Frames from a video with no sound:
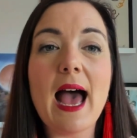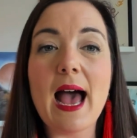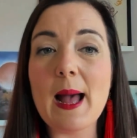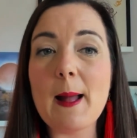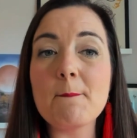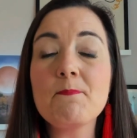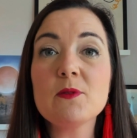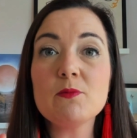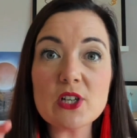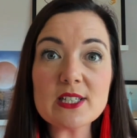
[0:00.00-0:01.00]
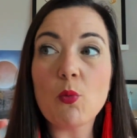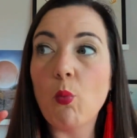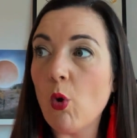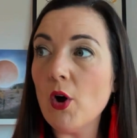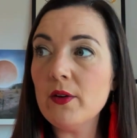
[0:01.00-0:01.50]
Um, just
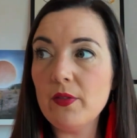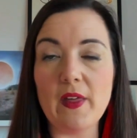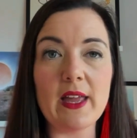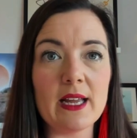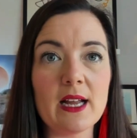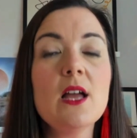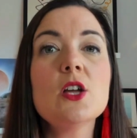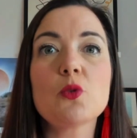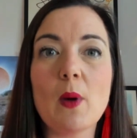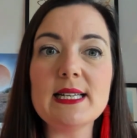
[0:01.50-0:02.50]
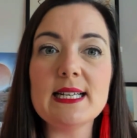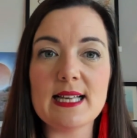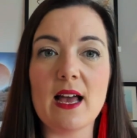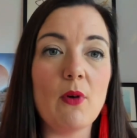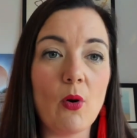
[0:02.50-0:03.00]
one thing
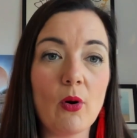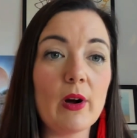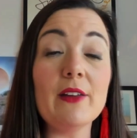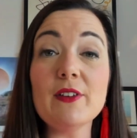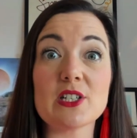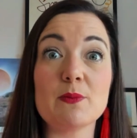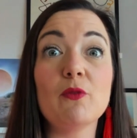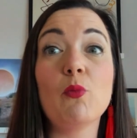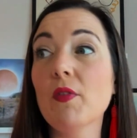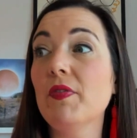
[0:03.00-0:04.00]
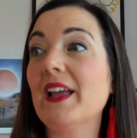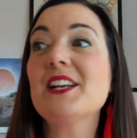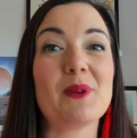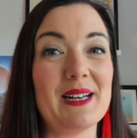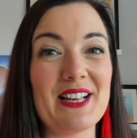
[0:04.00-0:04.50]
27, or even just move one thing
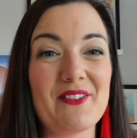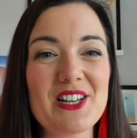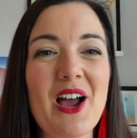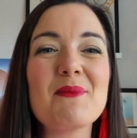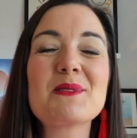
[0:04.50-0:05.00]
27 times.